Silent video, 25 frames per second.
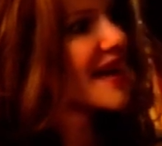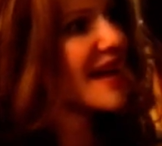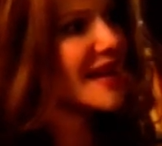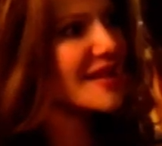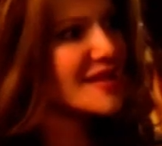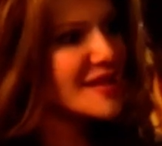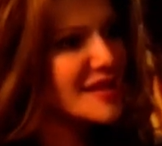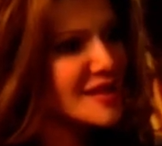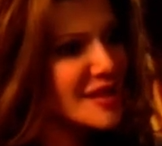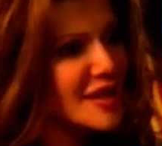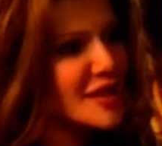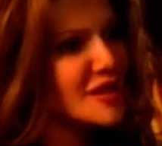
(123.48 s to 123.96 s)
It's
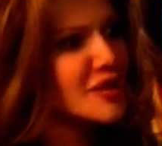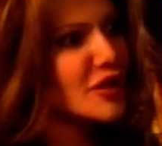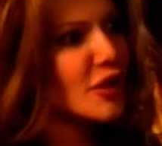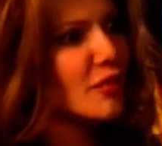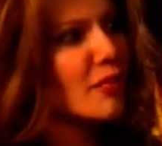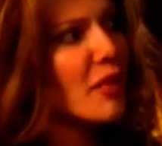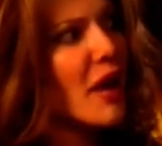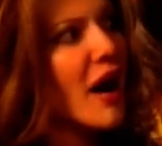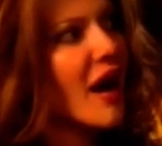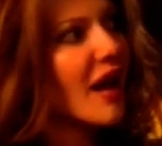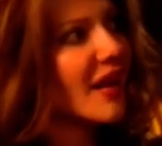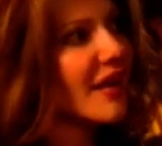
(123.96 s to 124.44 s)
Sister
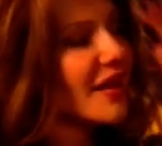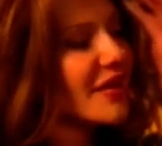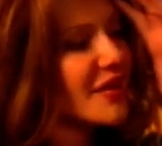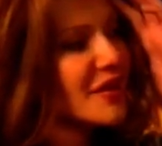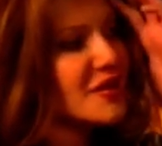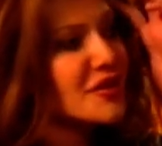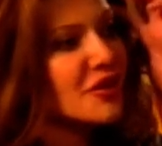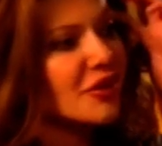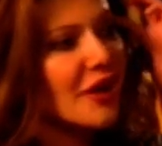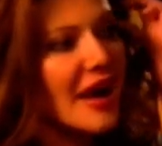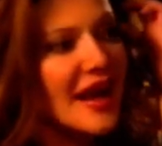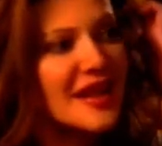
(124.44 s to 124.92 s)
Paula, the
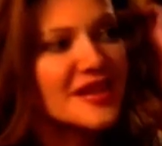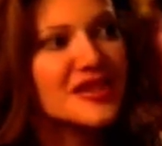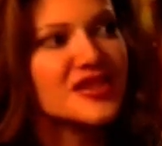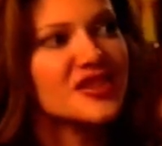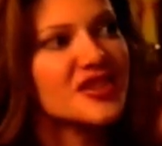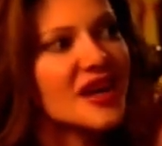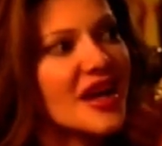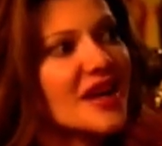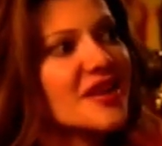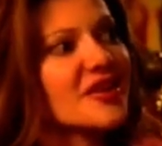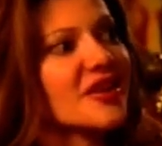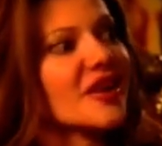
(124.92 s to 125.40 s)

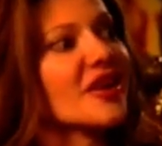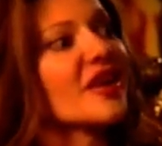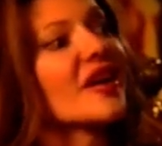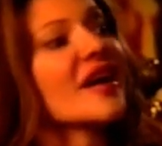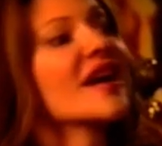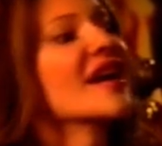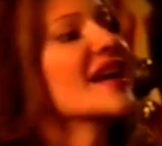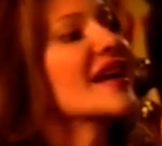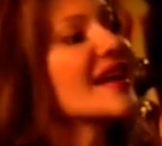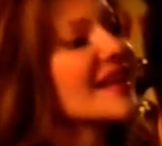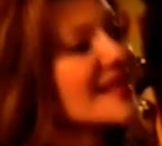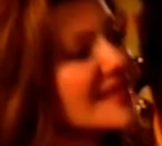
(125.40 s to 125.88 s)
transgender
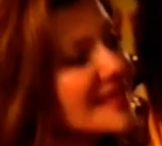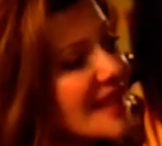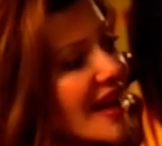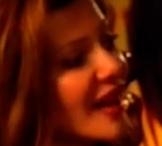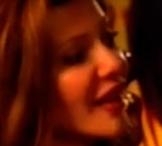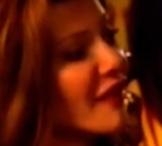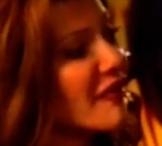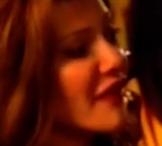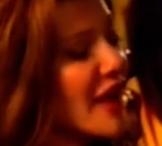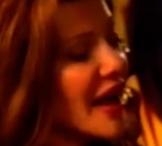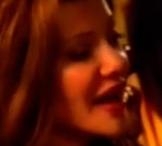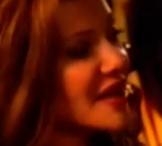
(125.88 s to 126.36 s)

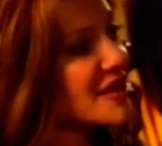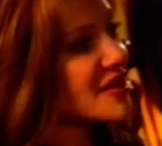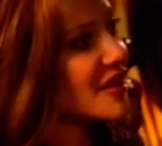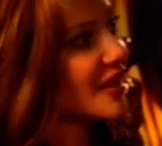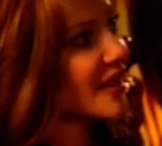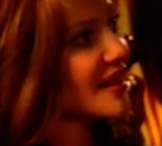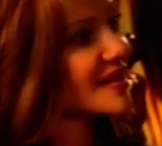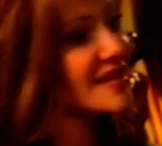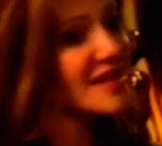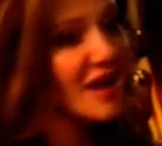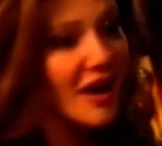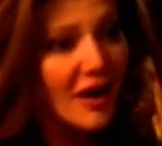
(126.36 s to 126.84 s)

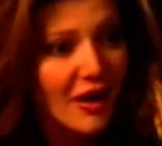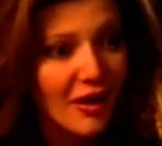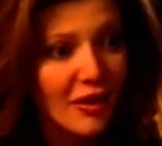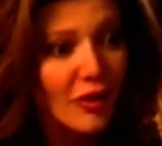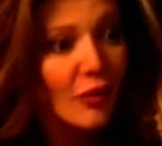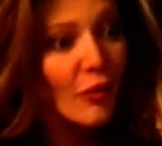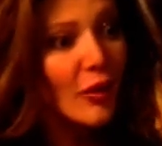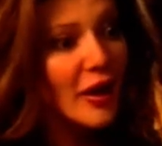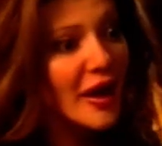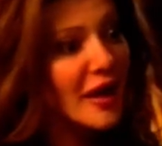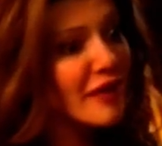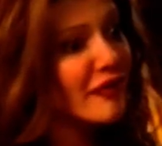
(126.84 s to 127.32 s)
televangelist, all the
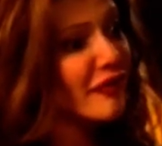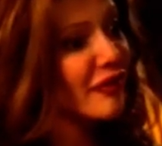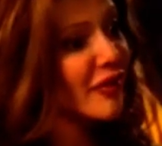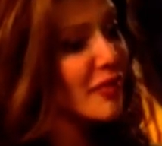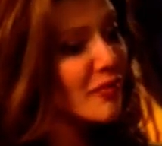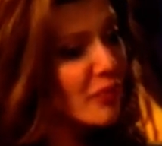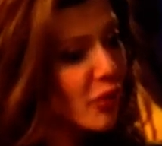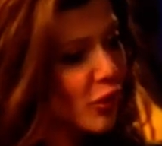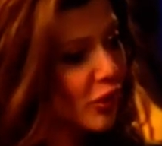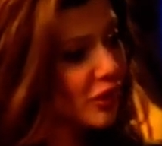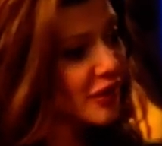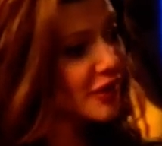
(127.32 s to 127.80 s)
way from
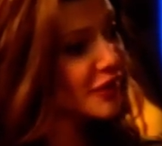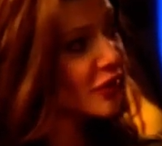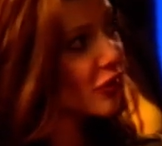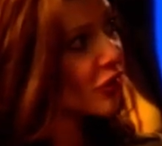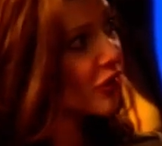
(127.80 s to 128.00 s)
Portland,